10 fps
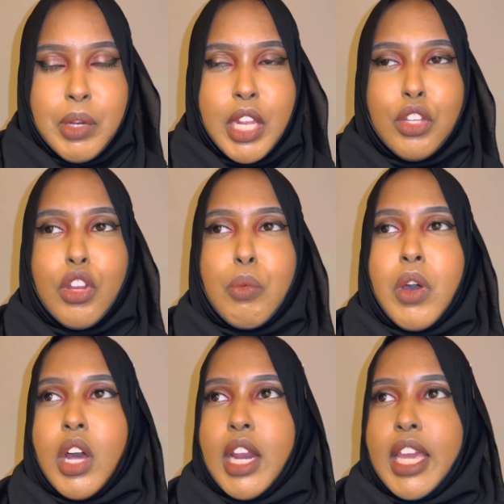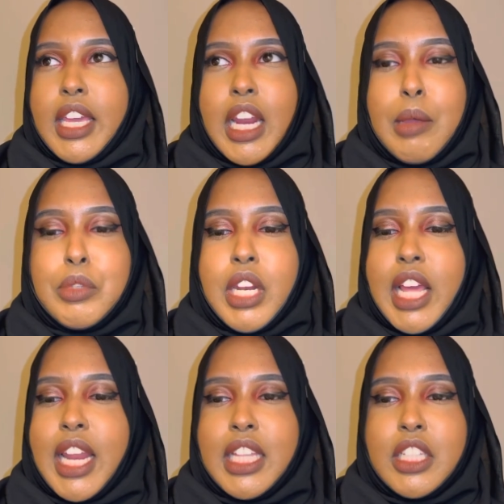And you know what, like,
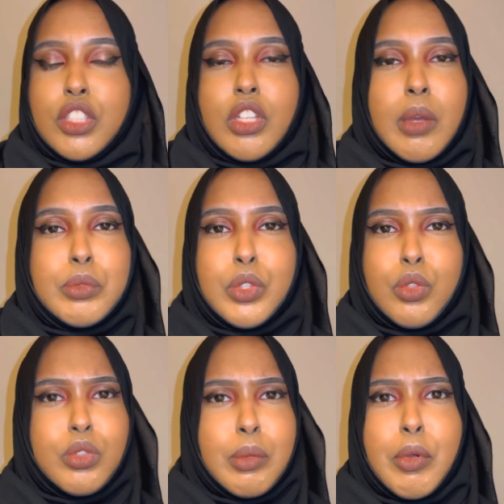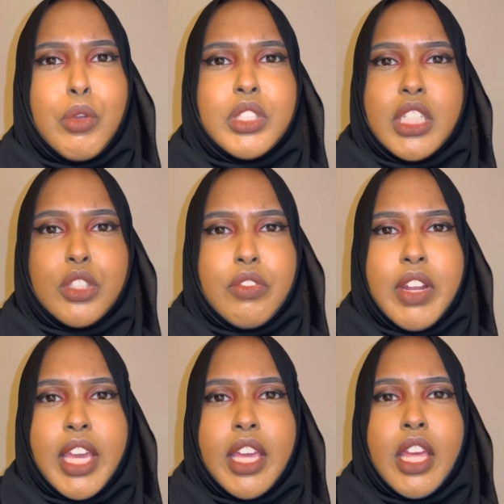alhamdulillah, like, this comes with the process of
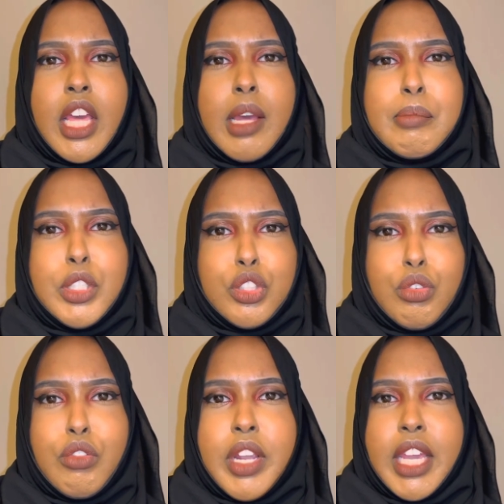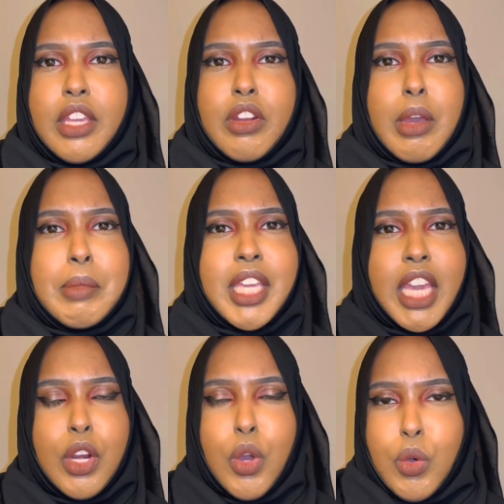like maturing, you know what I mean,
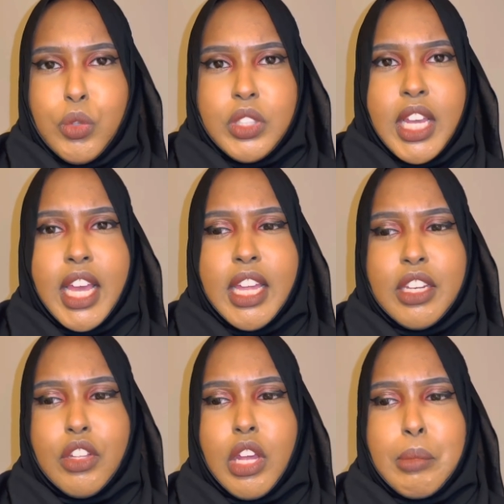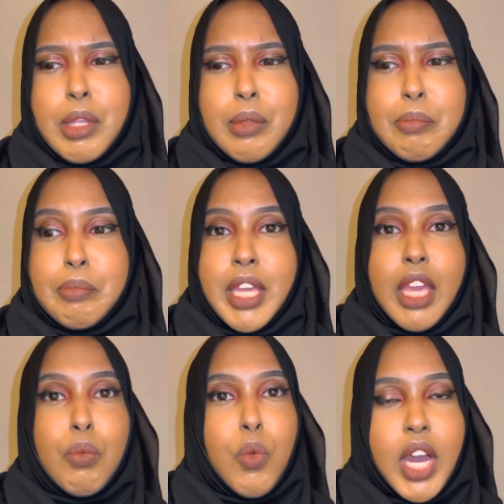getting older, and you know what I mean,
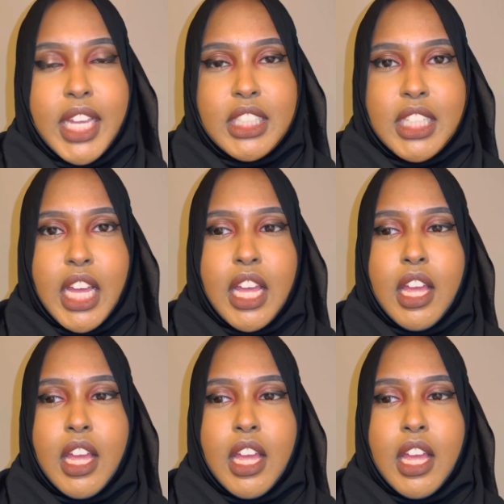getting wiser.